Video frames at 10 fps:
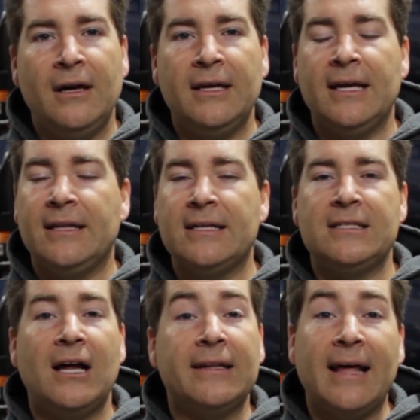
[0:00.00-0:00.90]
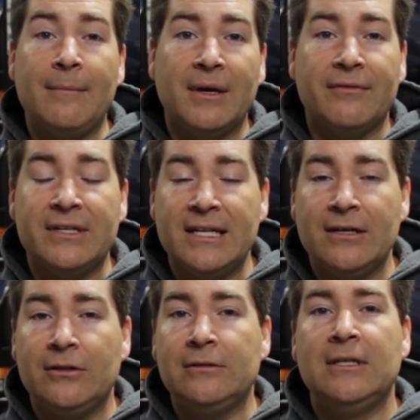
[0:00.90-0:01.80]
Again, that's not that big of a
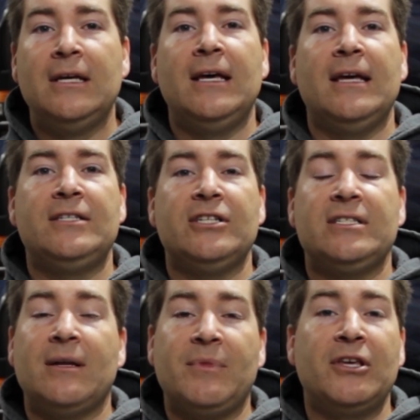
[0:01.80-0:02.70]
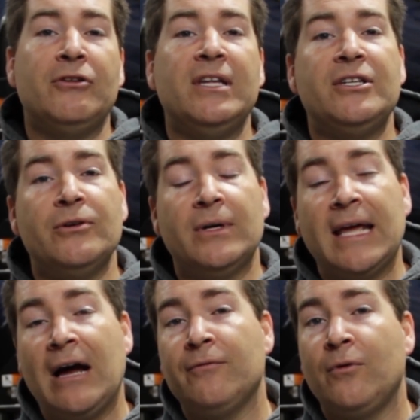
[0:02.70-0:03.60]
deal. It's just something you need to
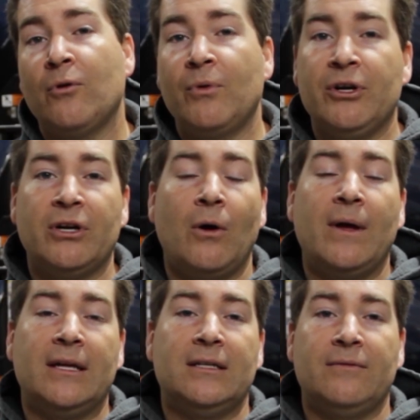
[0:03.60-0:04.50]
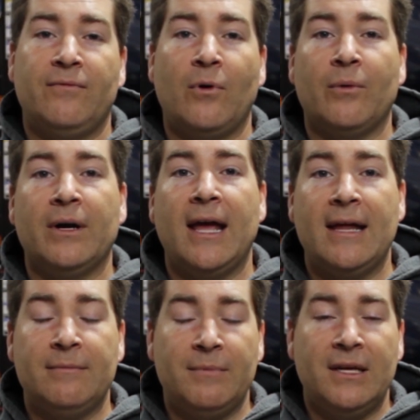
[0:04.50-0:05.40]
account for when you're going forward
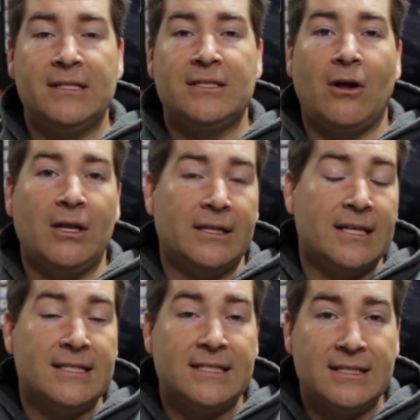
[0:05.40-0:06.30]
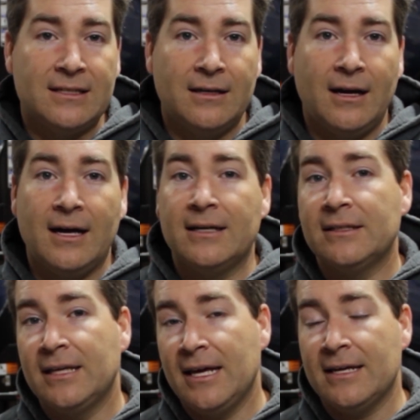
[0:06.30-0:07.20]
and installing this
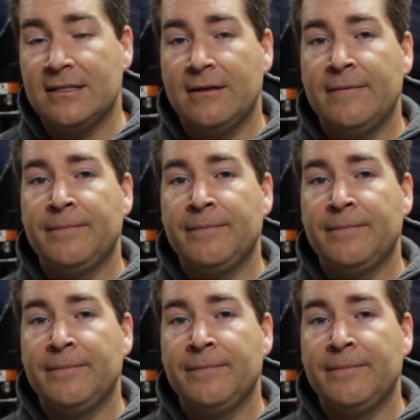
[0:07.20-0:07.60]
kit.